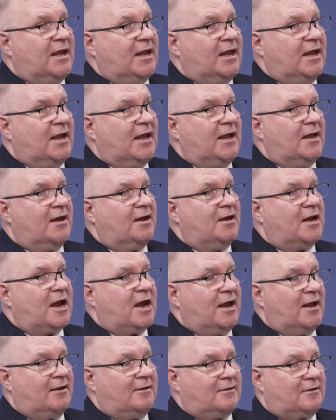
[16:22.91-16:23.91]
And
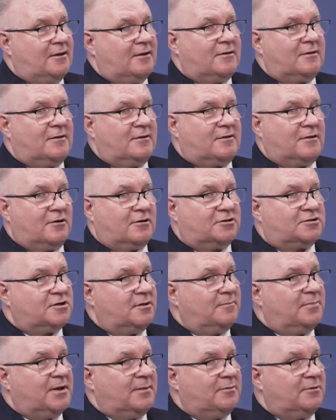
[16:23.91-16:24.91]
I think that there are
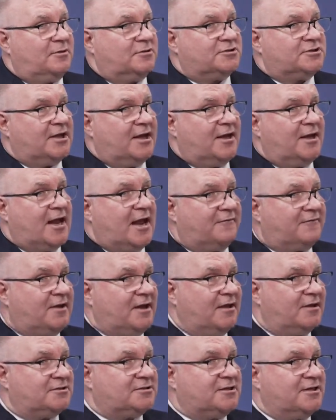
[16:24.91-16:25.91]
some people who say
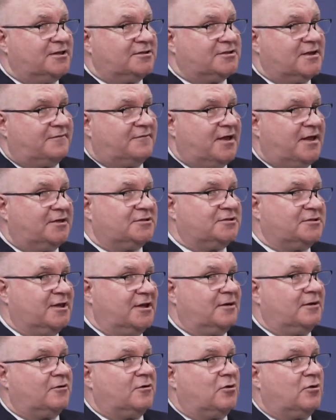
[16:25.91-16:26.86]
Afghanistan's Afghanistan,